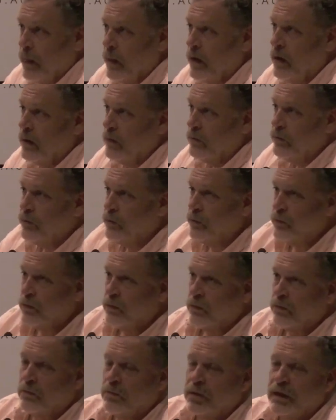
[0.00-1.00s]
um,
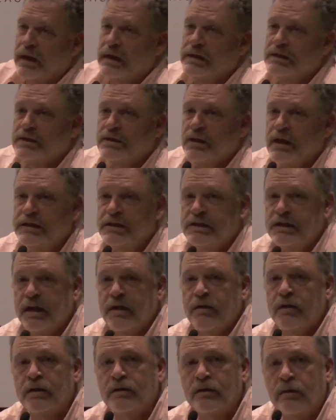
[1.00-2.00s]
because they
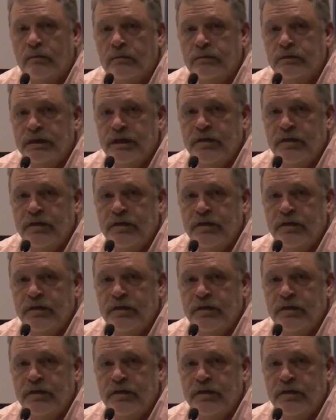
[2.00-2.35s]
say that